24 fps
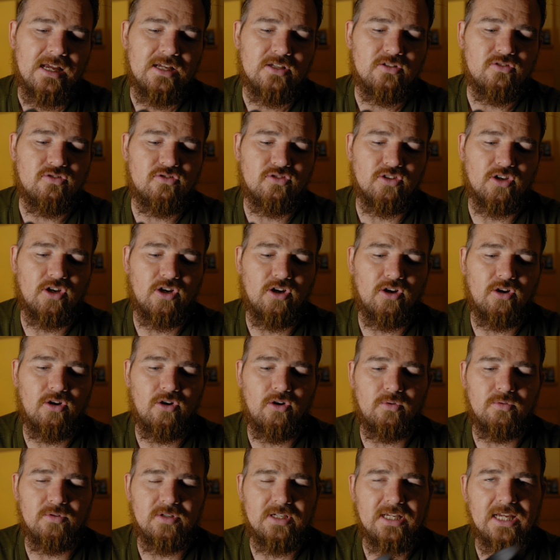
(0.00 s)

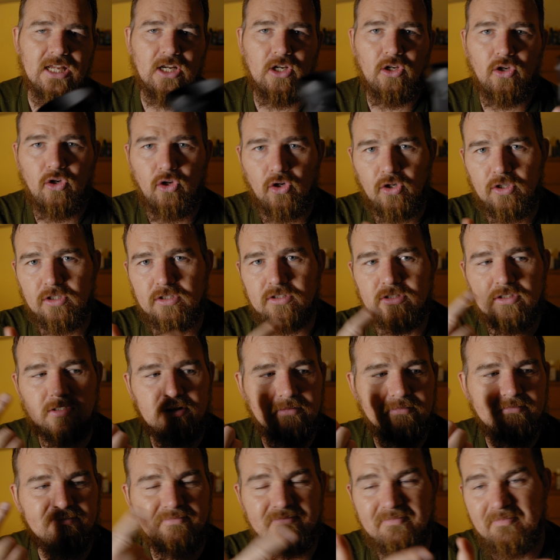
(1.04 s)
So yeah,
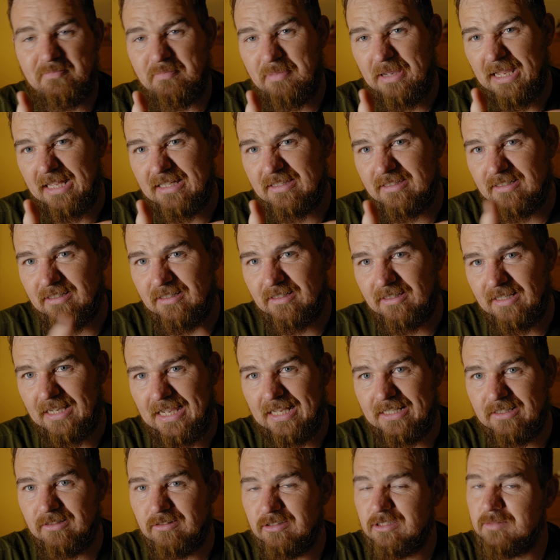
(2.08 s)
looks better,
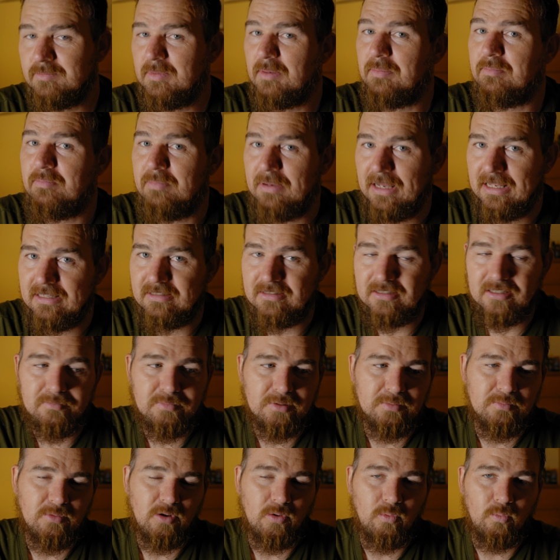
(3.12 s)
handles a bit better, a
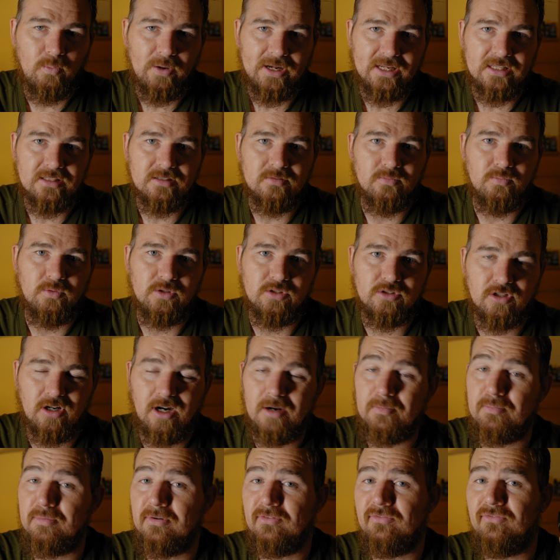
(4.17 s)
bit more weight, which
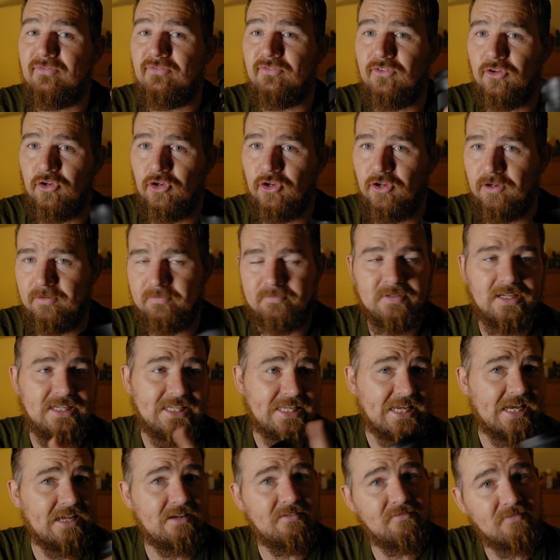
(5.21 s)
I prefer.
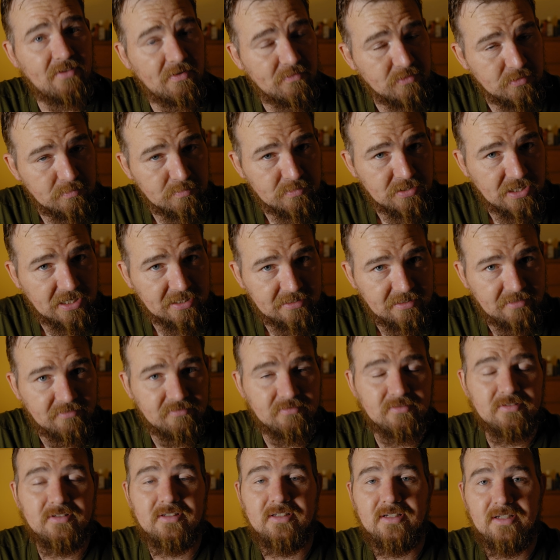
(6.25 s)
Again, very
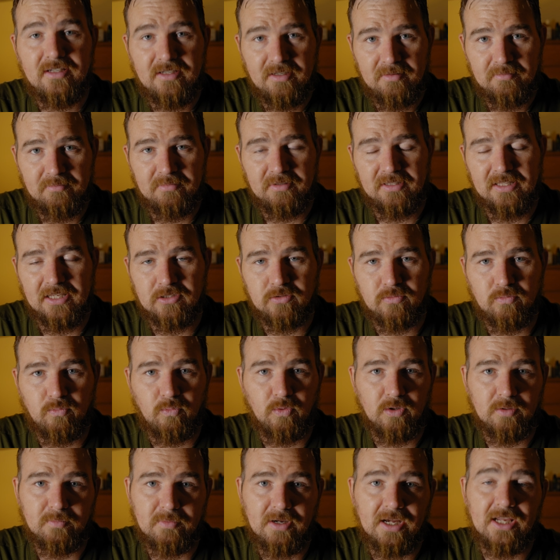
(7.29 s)
subjective, but that's
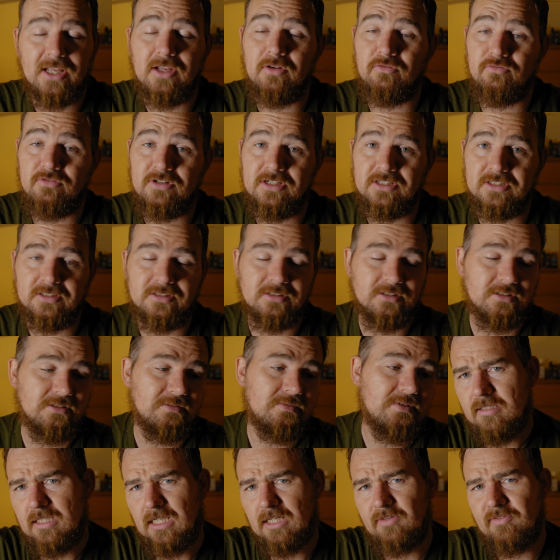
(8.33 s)
one of my reasons.
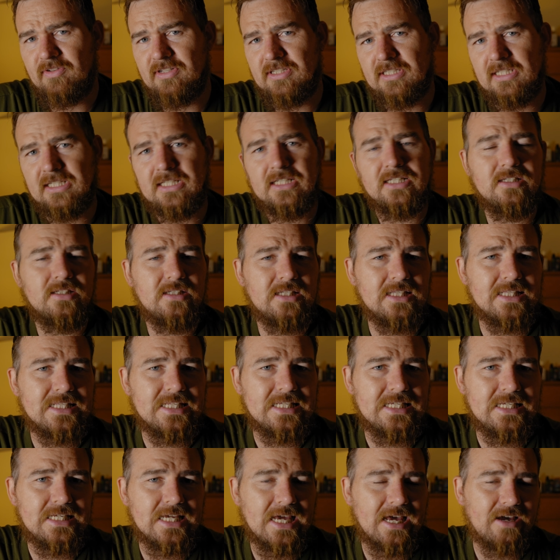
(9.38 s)
Second reason is
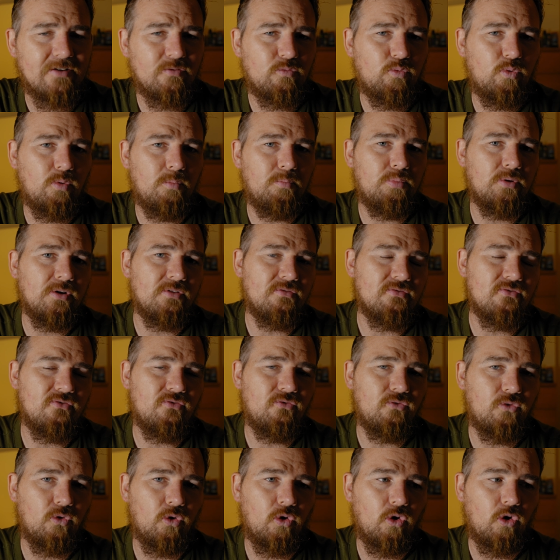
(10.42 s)
the
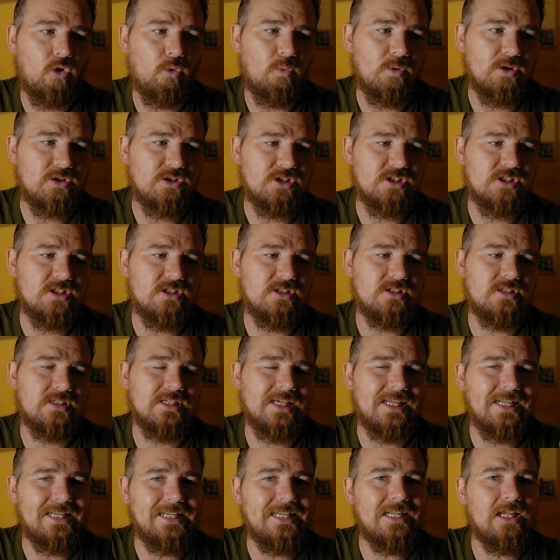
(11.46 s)
f1.4, which is
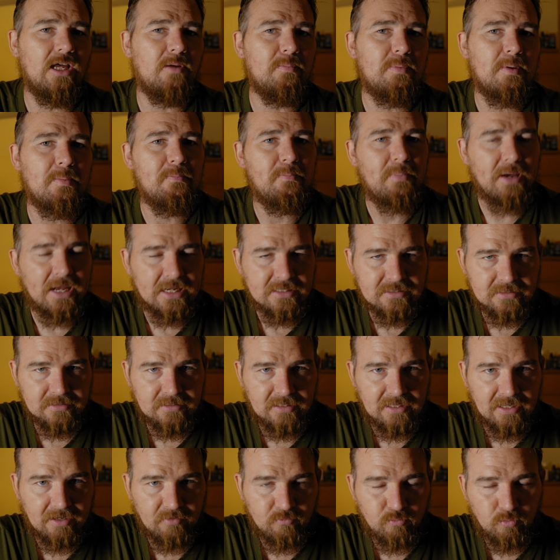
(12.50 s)
a little bit better
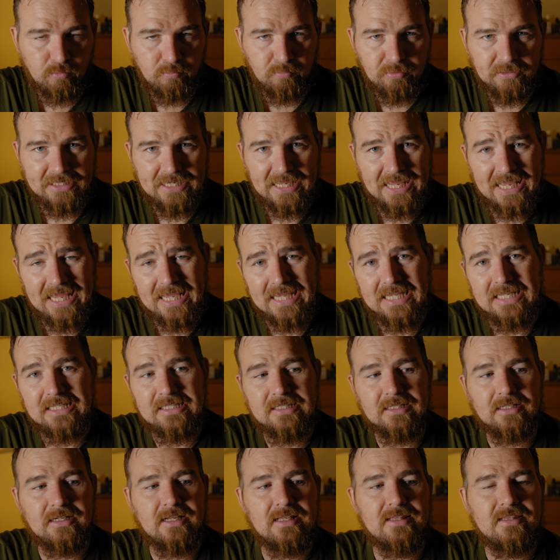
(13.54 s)
than the
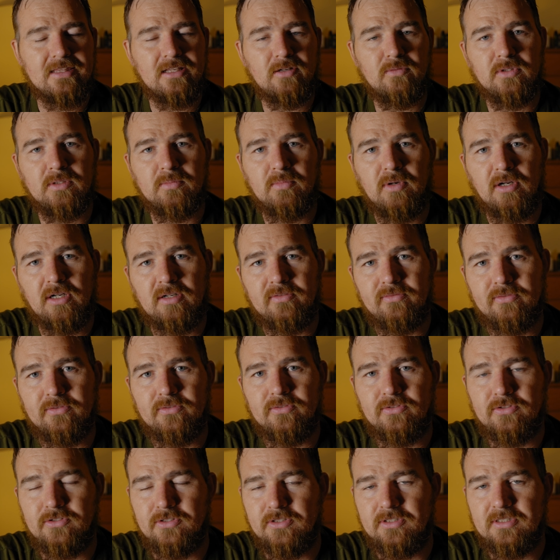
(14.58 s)
f1.8, and I think with a Micro
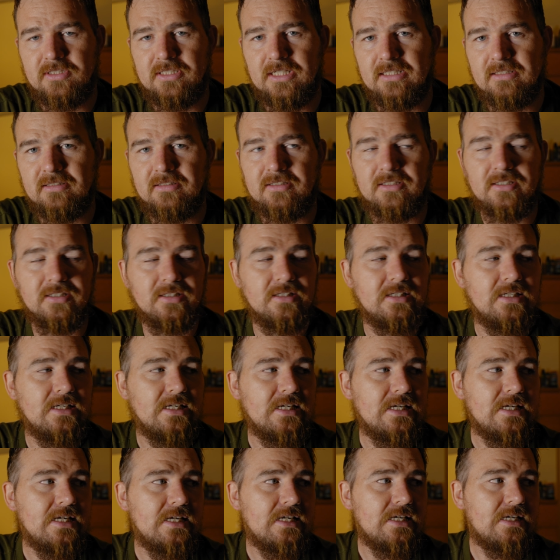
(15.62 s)
Four Thirds sensor,
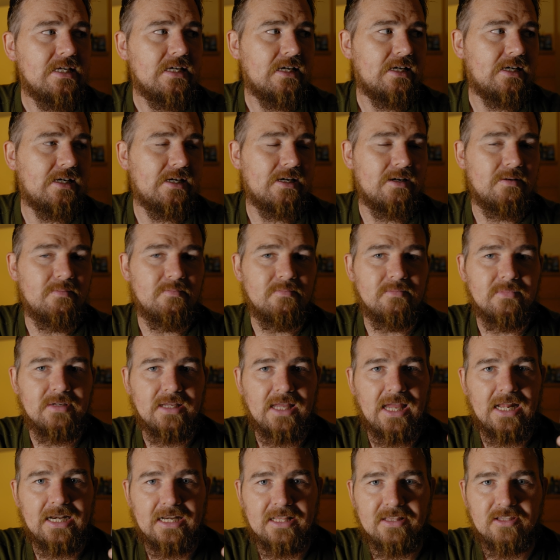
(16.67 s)

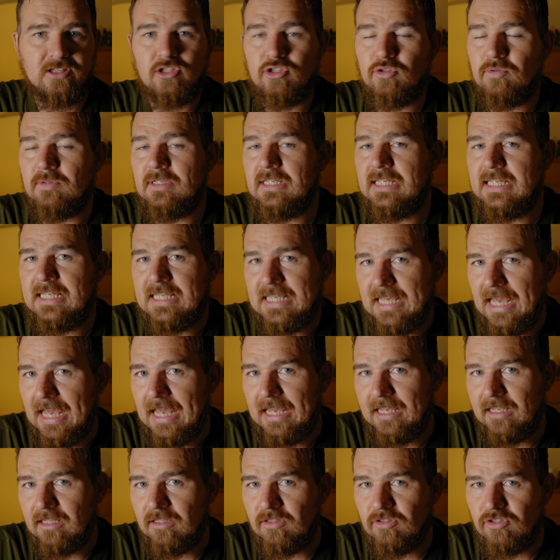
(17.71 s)
anything you can
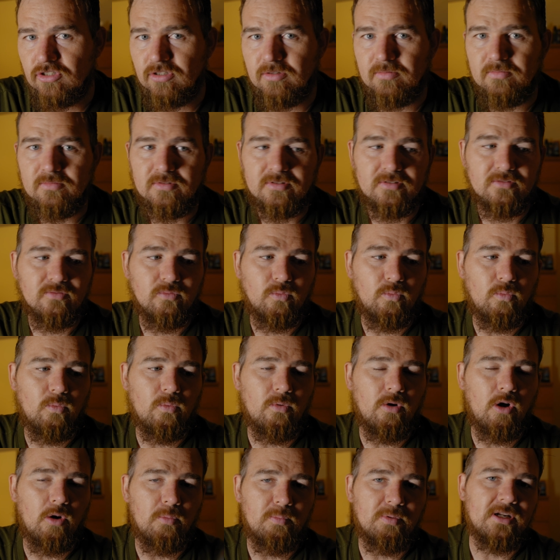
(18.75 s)
get in terms of
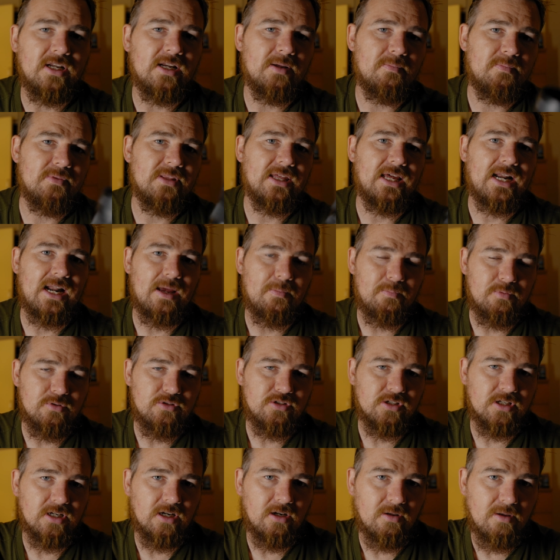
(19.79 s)
opening up that
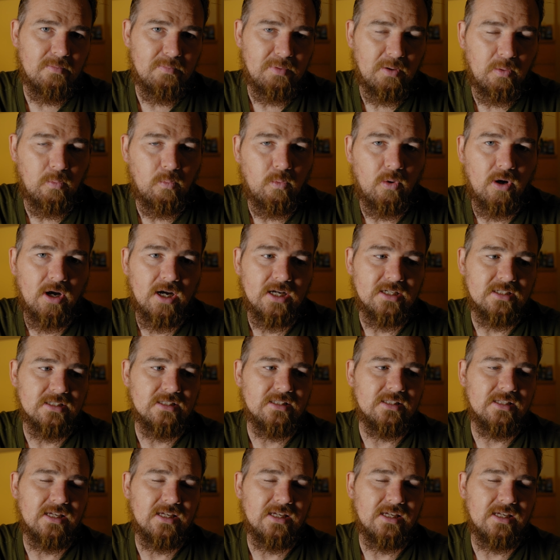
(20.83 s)
aperture a bit wider,